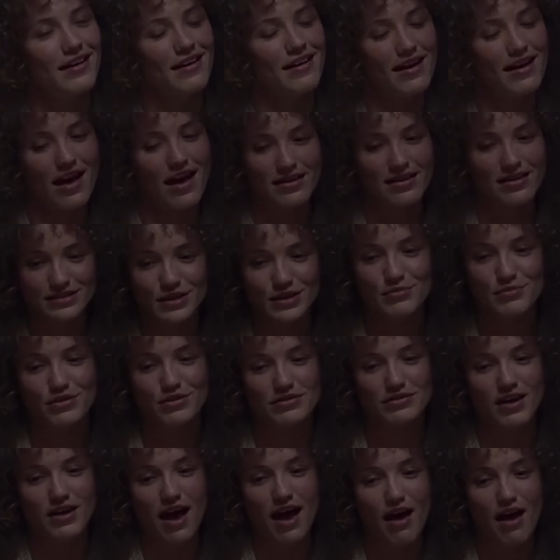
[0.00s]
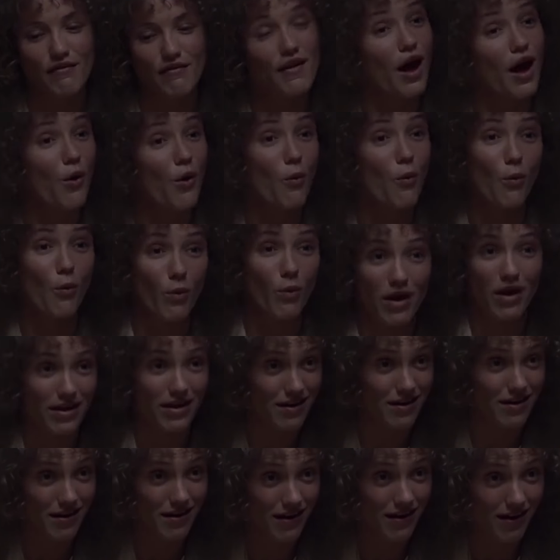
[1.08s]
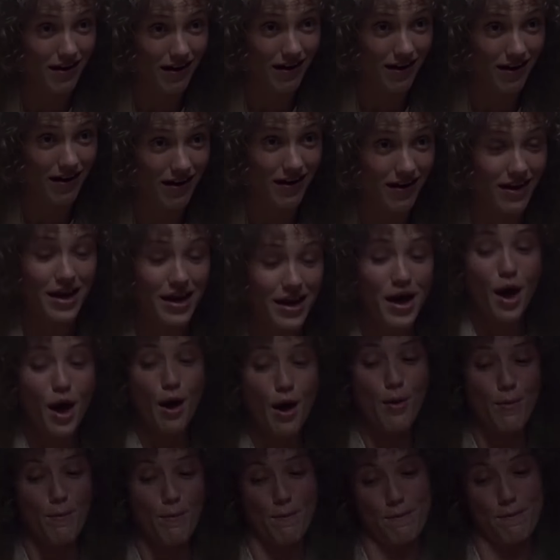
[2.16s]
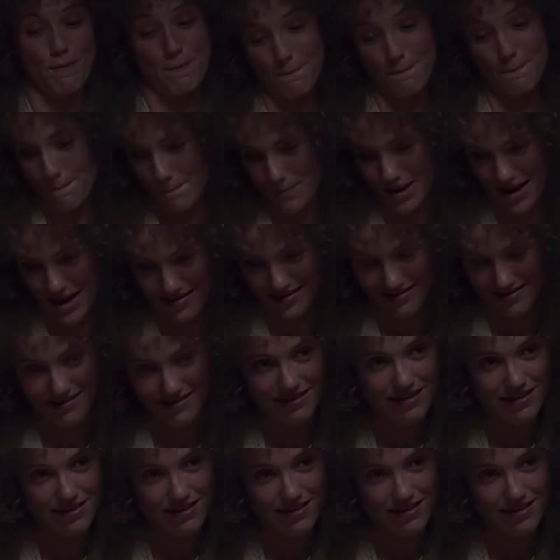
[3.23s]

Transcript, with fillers: Lottie lust after Maxine in funny and overbearing ways.